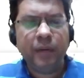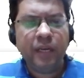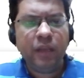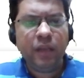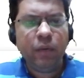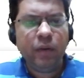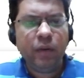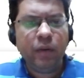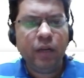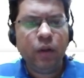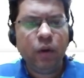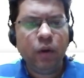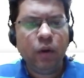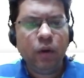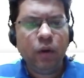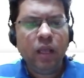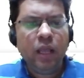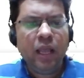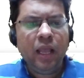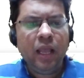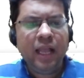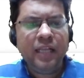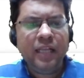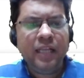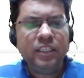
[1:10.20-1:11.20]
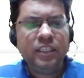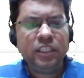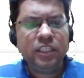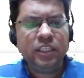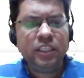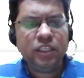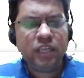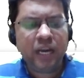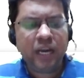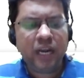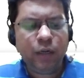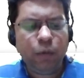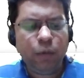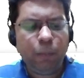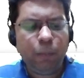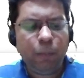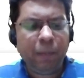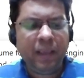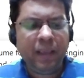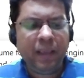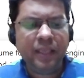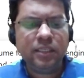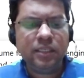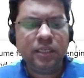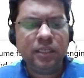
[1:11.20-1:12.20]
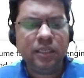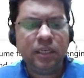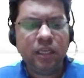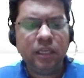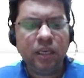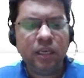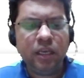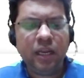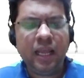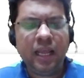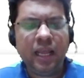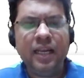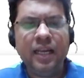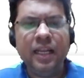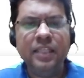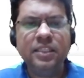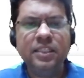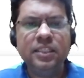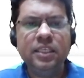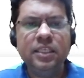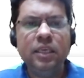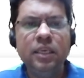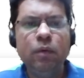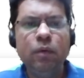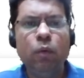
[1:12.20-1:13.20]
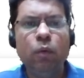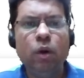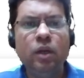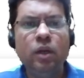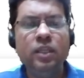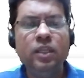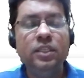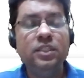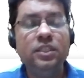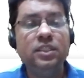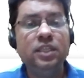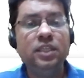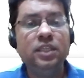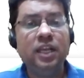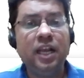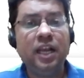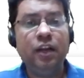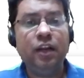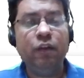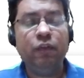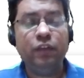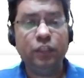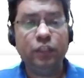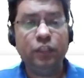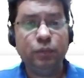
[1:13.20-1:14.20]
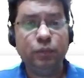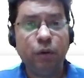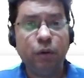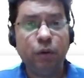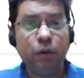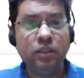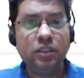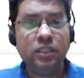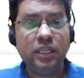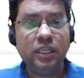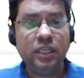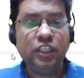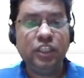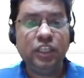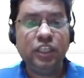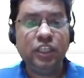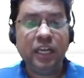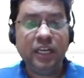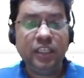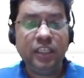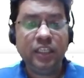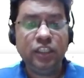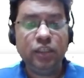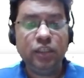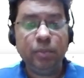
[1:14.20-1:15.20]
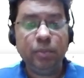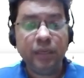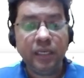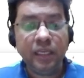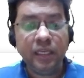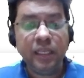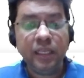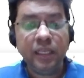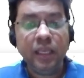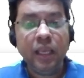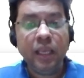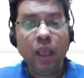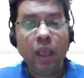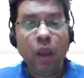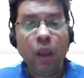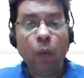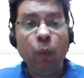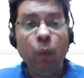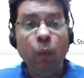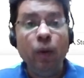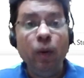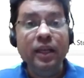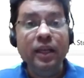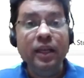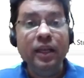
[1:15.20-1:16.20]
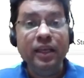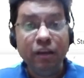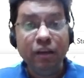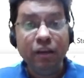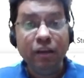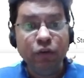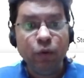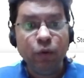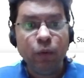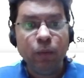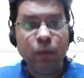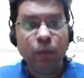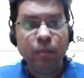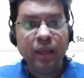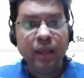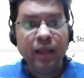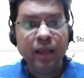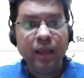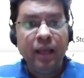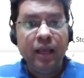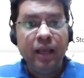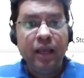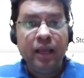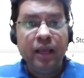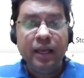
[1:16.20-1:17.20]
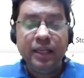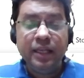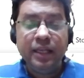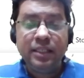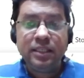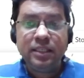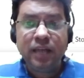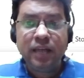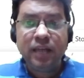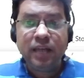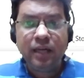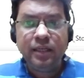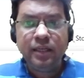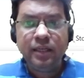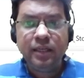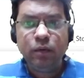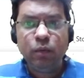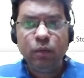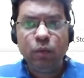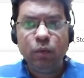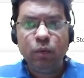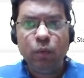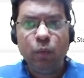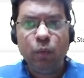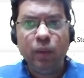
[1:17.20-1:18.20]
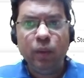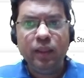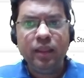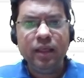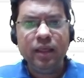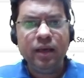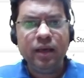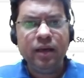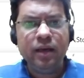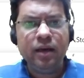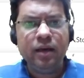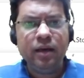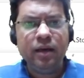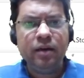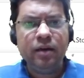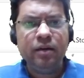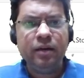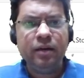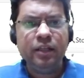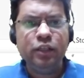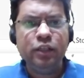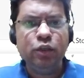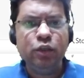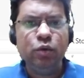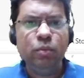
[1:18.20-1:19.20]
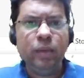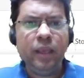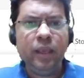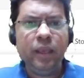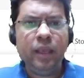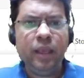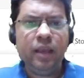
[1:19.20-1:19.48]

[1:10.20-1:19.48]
window and just try to paste it here and let's see what is the kind of response that ChatGPT will give you. It started with a resume